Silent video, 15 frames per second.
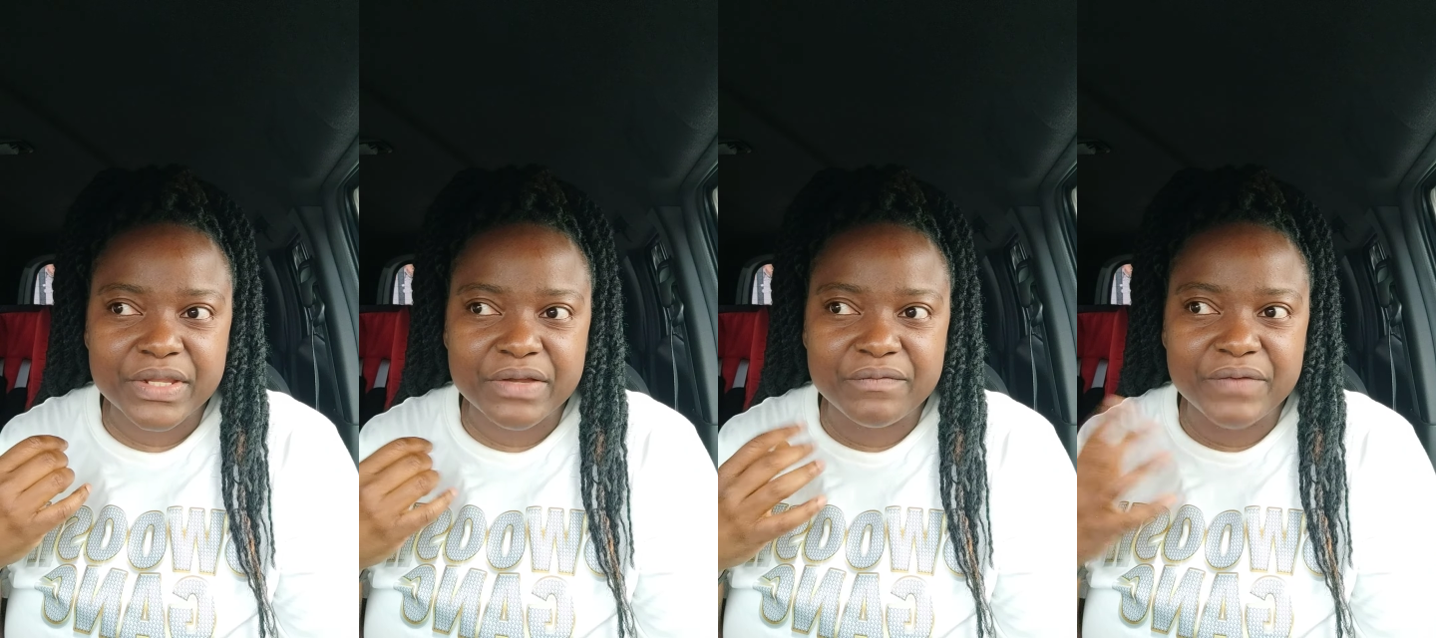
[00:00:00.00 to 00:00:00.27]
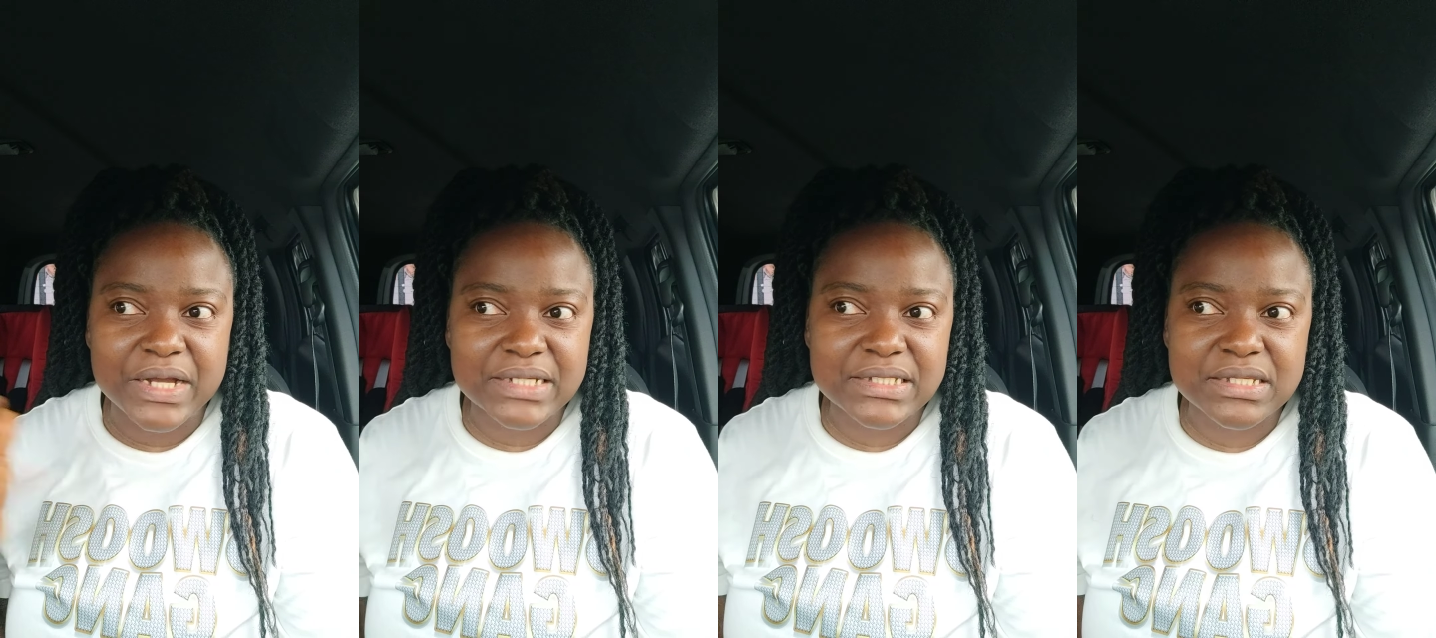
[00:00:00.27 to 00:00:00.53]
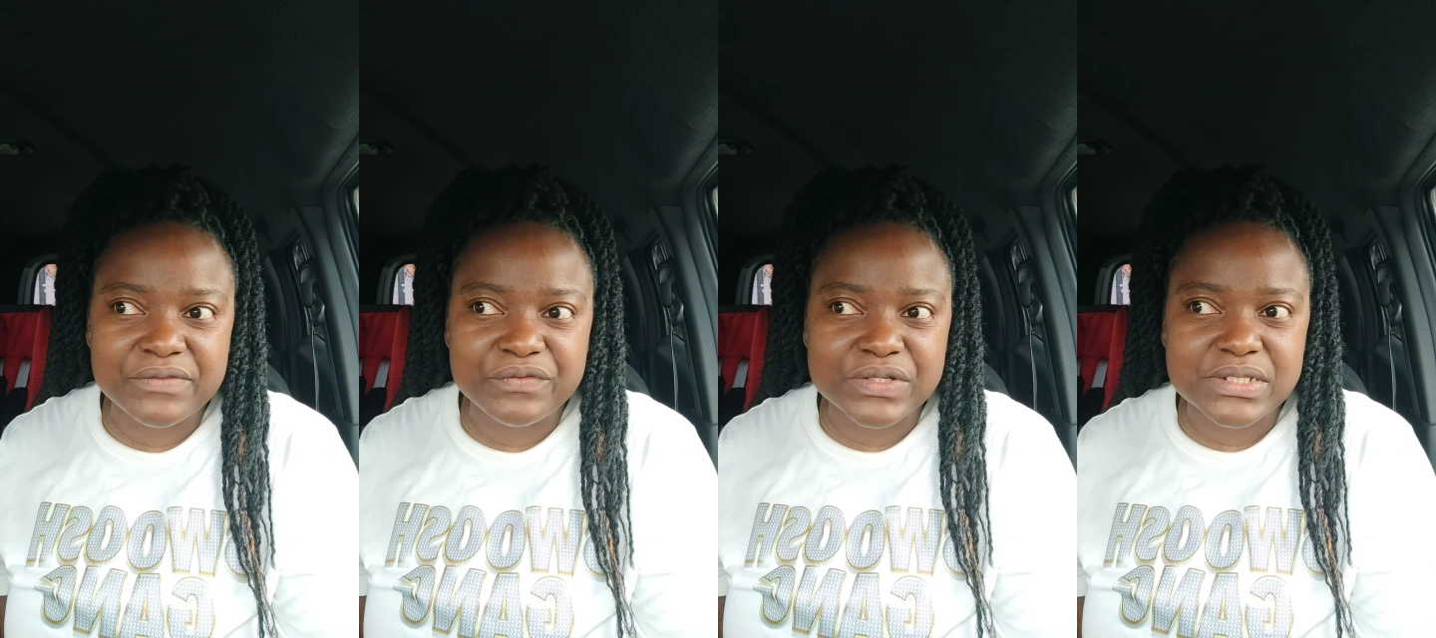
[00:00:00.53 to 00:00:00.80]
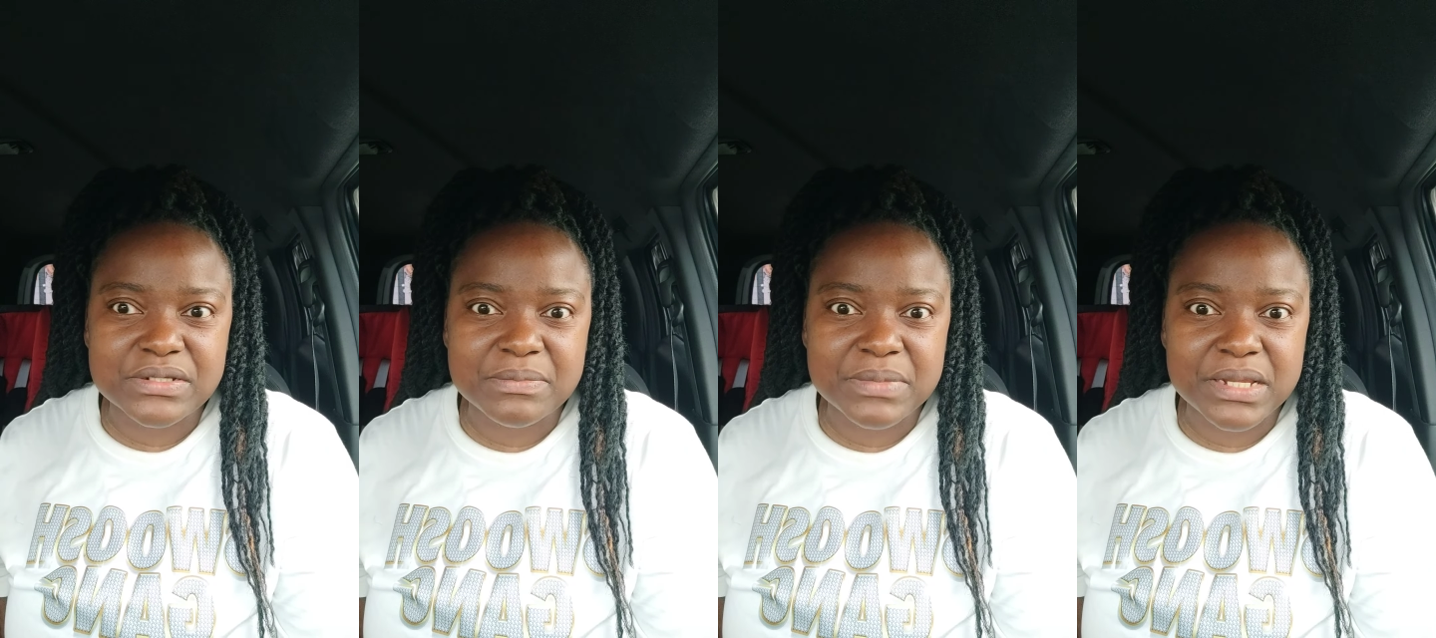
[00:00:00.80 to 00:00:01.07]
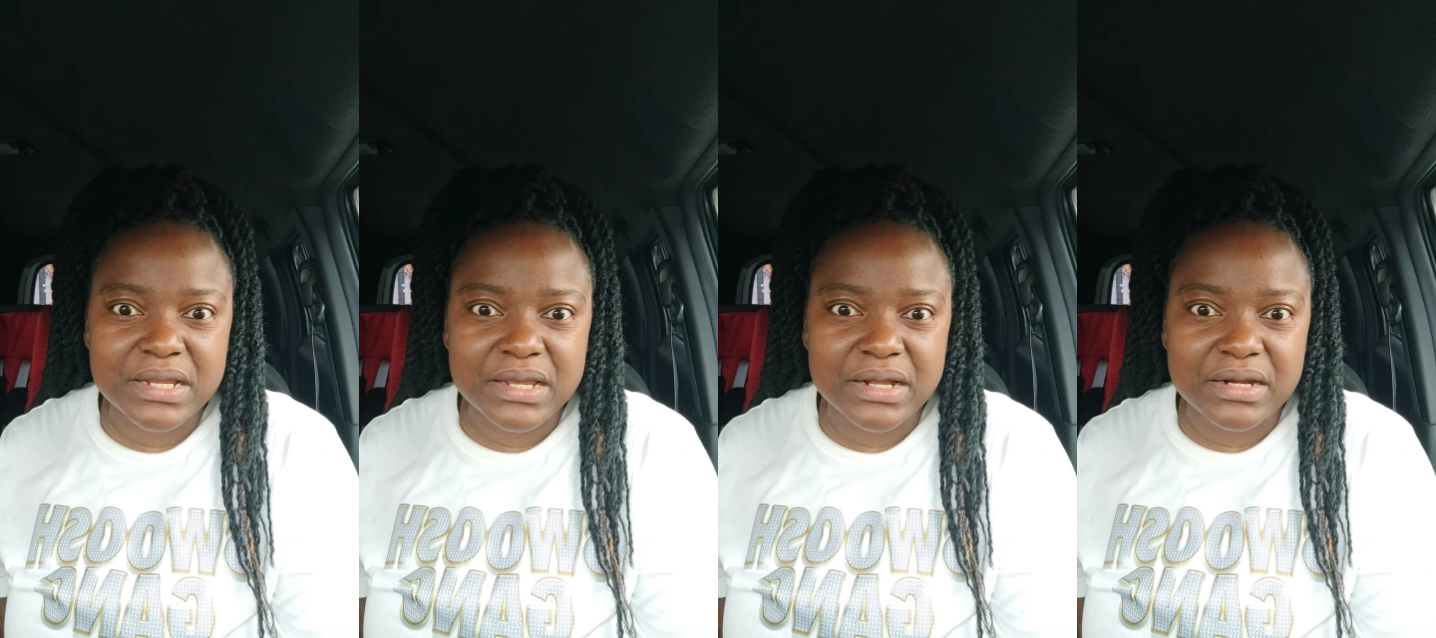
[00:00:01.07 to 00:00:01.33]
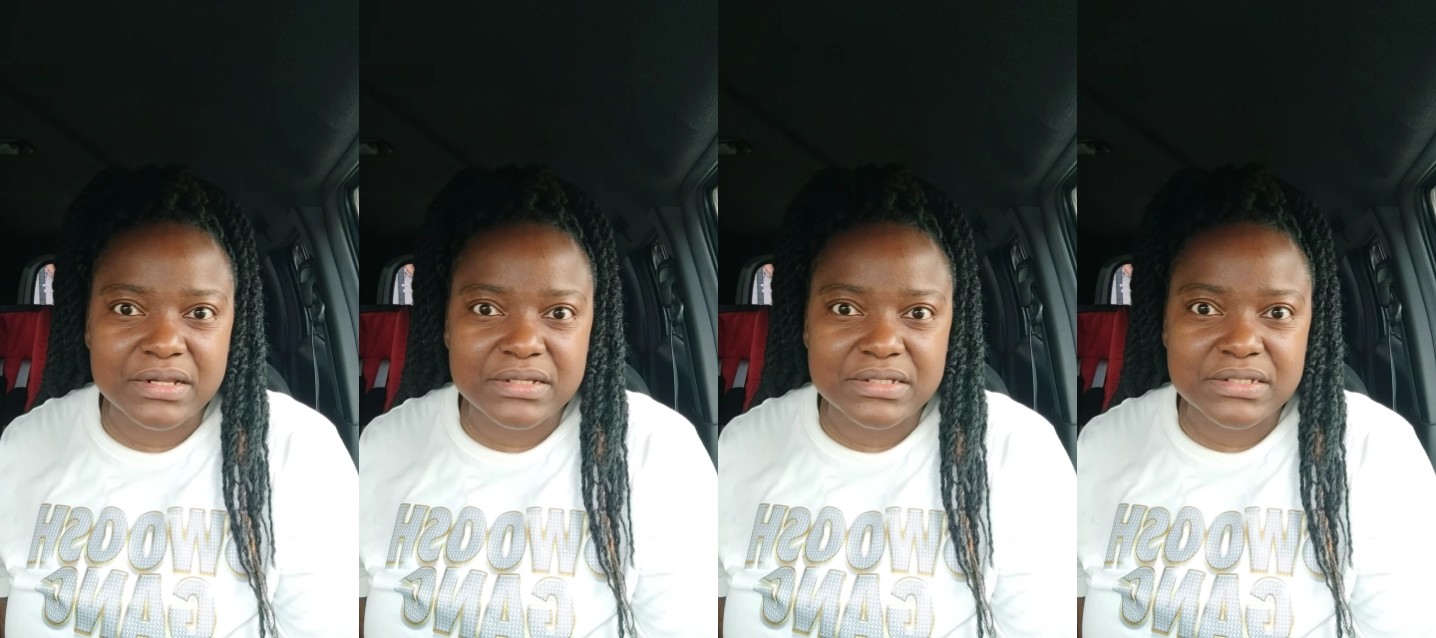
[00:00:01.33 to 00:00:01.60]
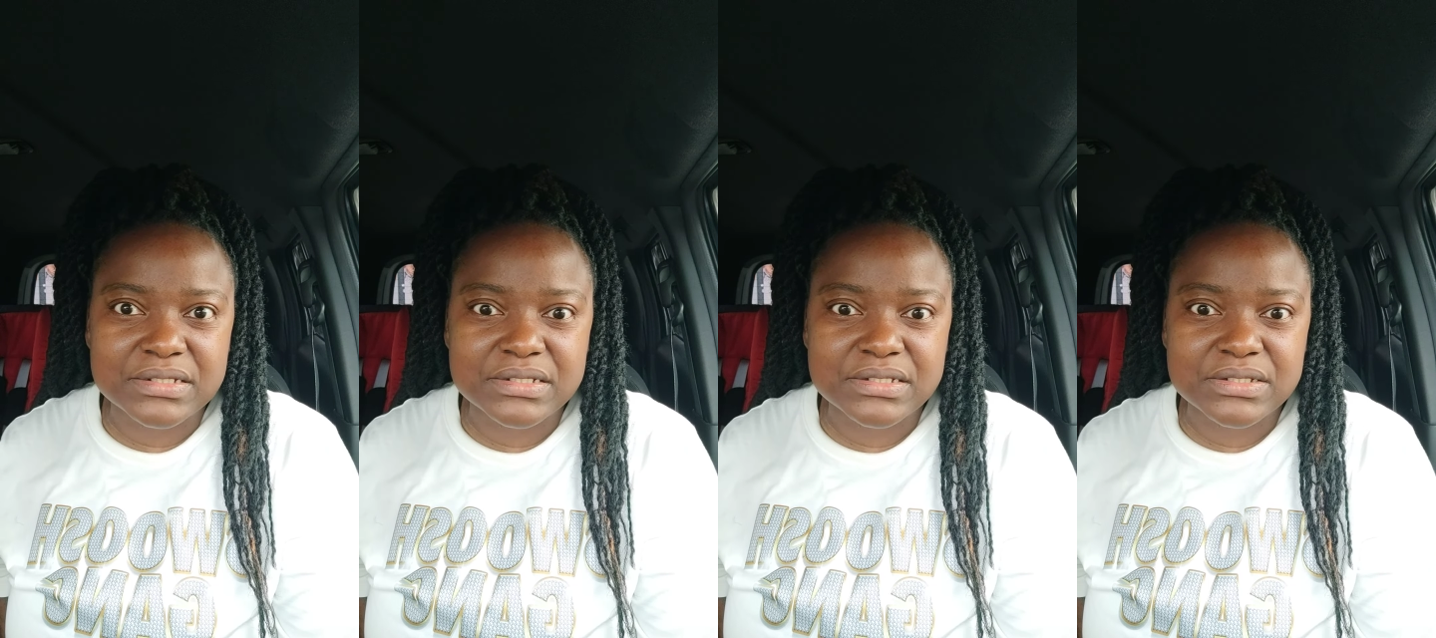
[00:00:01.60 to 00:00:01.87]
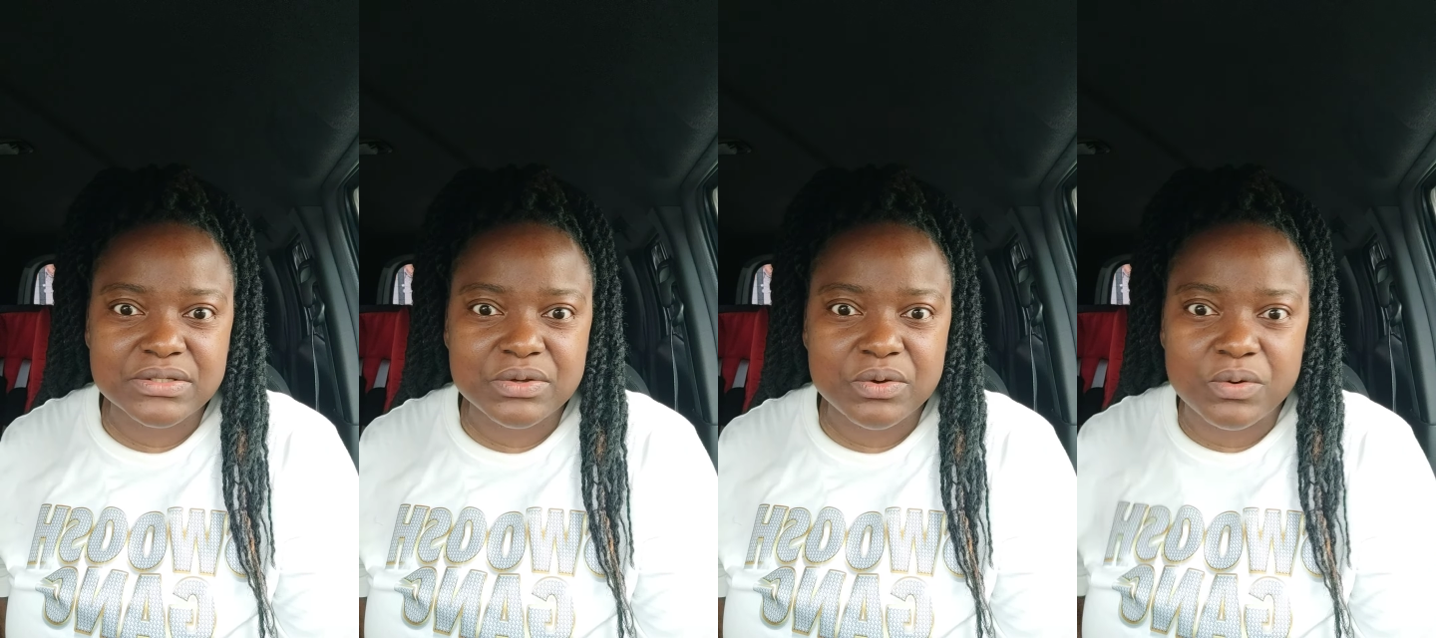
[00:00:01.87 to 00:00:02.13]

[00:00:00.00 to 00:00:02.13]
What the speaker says: vaccine for something else,